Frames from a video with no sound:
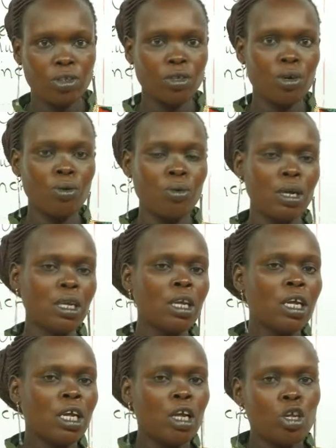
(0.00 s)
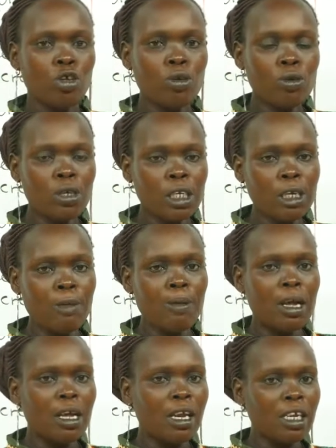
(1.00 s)
So when you dip
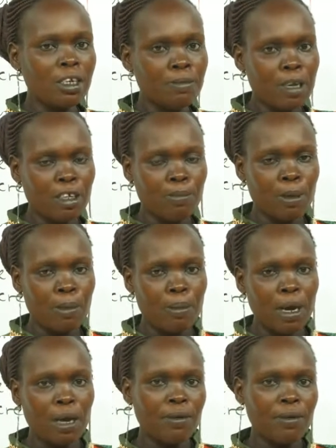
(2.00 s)
a litmus paper,